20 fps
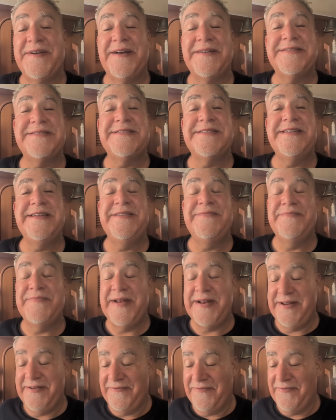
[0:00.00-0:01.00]
seen
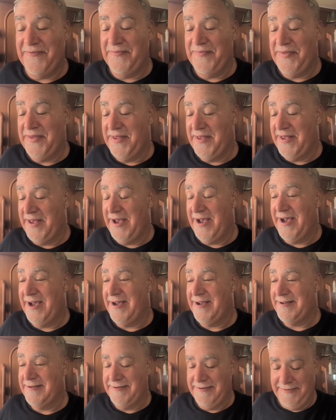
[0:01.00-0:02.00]
many,
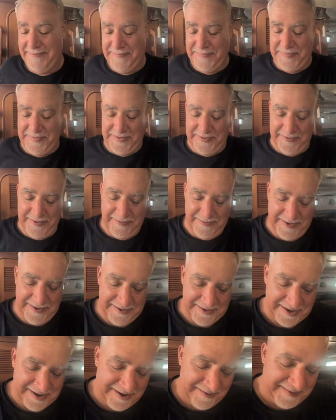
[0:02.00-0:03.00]
when we
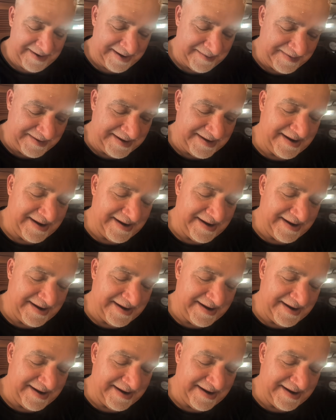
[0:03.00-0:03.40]
were coming